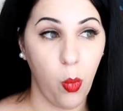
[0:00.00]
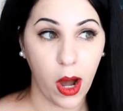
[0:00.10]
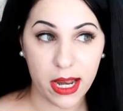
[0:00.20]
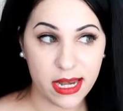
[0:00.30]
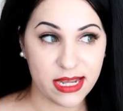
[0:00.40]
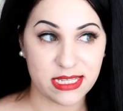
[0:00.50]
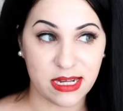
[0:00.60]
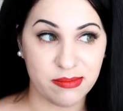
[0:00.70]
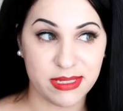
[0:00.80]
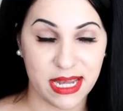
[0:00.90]
one is
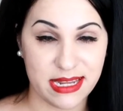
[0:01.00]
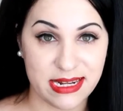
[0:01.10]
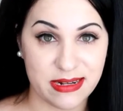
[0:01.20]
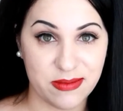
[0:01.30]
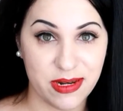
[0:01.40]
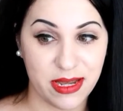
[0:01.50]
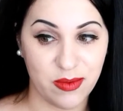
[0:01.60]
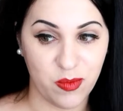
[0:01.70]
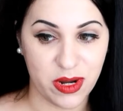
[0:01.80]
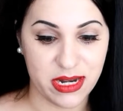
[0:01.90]
upside down
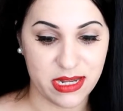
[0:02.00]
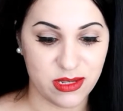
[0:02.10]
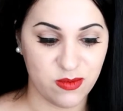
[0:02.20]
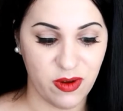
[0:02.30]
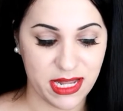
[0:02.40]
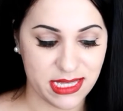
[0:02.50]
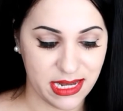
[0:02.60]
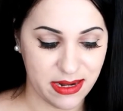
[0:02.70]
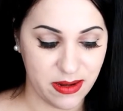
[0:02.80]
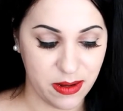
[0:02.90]
and one is right
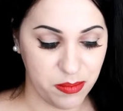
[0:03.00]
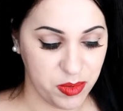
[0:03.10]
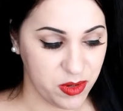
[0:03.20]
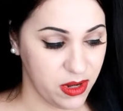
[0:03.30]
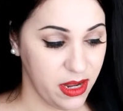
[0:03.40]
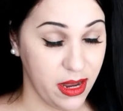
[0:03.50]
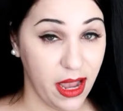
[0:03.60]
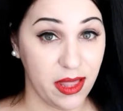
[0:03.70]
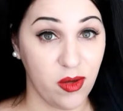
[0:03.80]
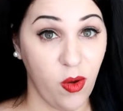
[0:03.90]
side up
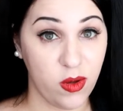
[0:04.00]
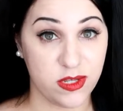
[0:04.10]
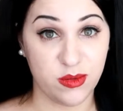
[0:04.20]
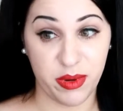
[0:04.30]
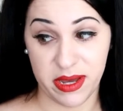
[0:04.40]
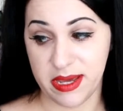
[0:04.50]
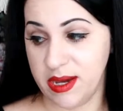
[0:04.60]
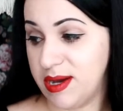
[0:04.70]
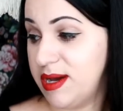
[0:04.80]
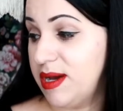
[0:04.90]
and they're also by
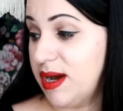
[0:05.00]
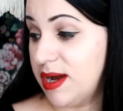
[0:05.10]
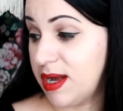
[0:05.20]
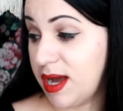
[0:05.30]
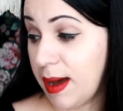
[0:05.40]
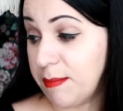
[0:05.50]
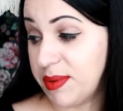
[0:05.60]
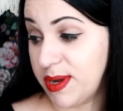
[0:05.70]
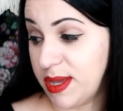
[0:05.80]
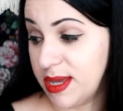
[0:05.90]
a
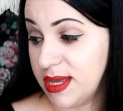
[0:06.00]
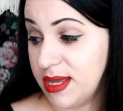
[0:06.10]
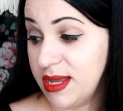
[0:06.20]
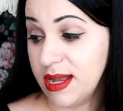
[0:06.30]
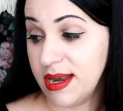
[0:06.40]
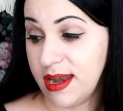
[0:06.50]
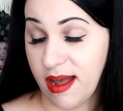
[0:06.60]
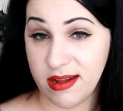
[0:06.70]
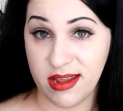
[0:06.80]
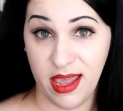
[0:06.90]
company
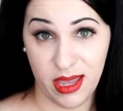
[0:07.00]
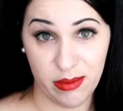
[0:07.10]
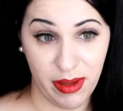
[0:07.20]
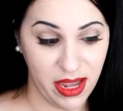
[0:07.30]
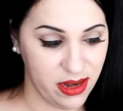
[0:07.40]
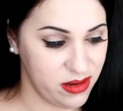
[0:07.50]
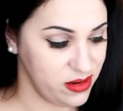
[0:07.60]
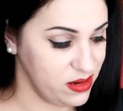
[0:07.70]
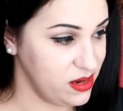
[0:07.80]
not handmade